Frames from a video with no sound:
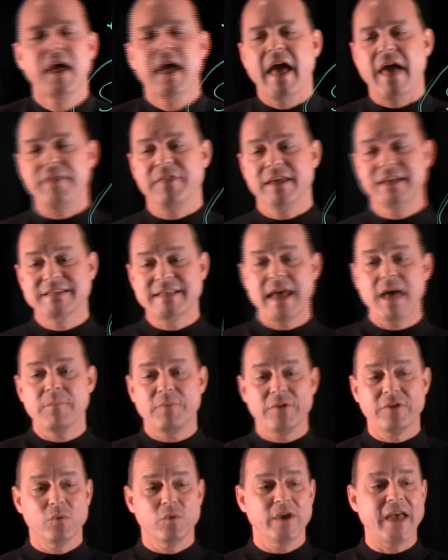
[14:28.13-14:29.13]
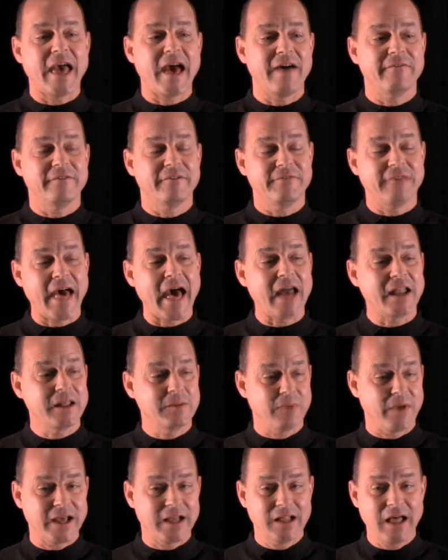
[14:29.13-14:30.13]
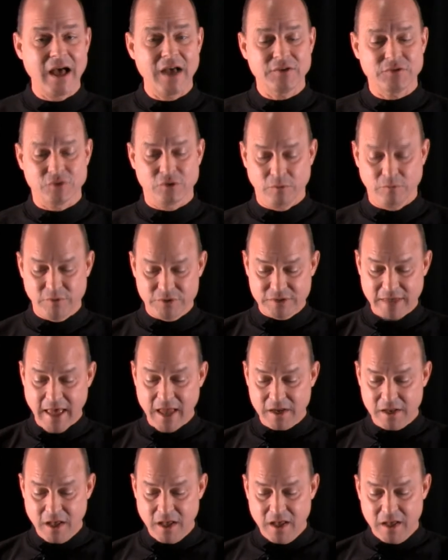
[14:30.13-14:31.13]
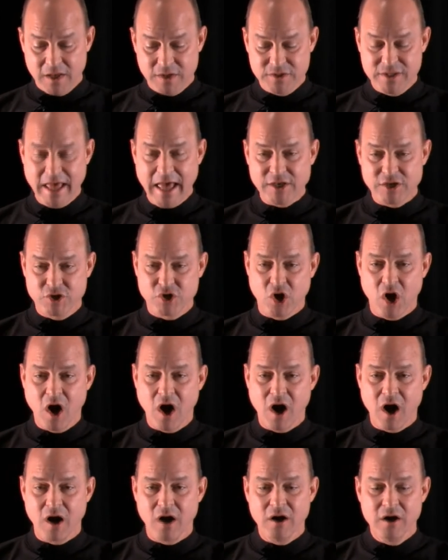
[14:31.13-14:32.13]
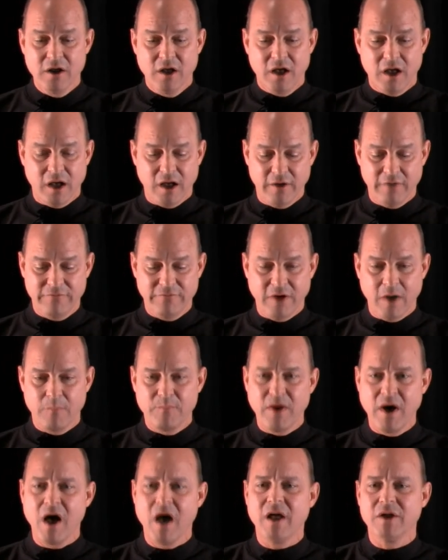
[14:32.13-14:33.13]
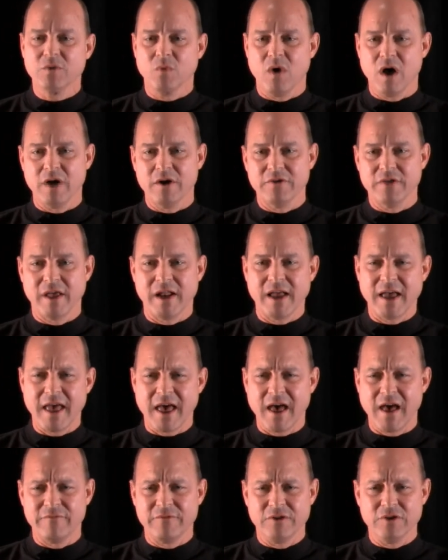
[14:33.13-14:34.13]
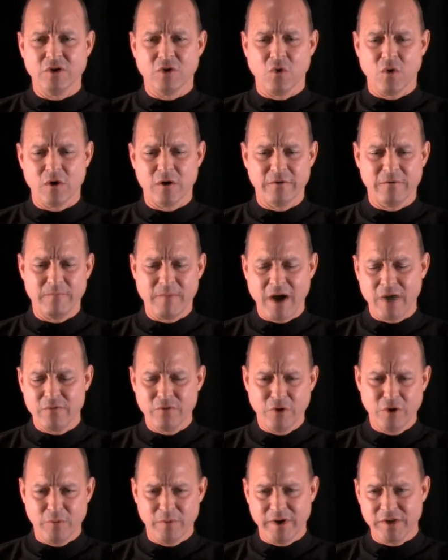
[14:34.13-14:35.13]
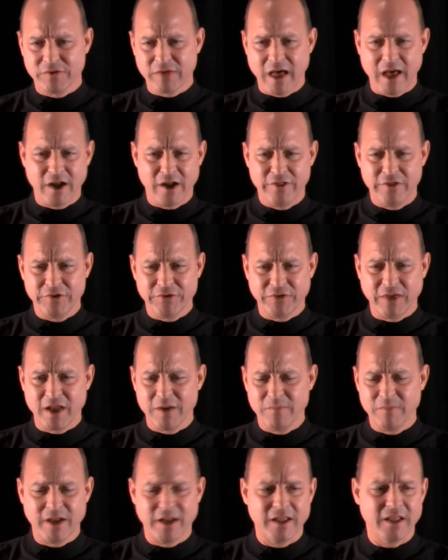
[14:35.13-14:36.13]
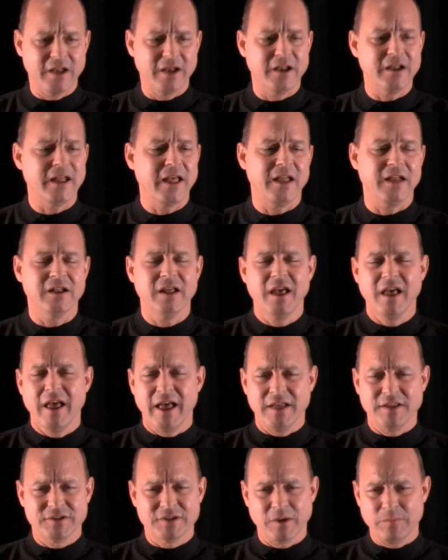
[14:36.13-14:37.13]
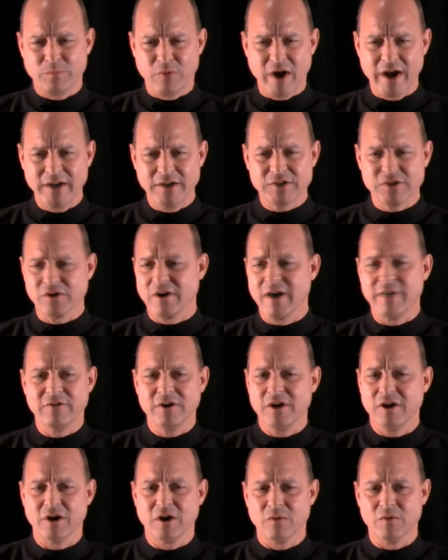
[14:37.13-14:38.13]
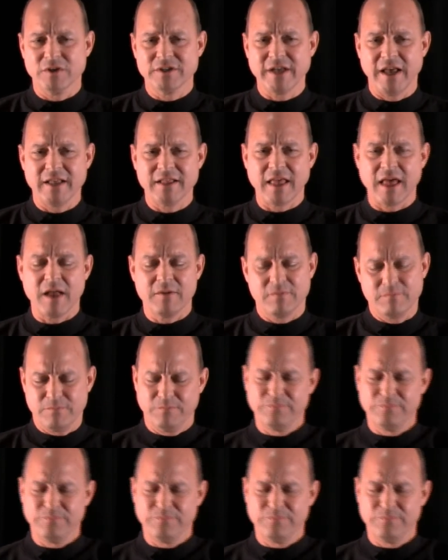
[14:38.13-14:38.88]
And the example that we have of that in my classroom is that jar of pond water that I have in the corner of my room, and it's got all the sediment in it, and some prankster every year will take that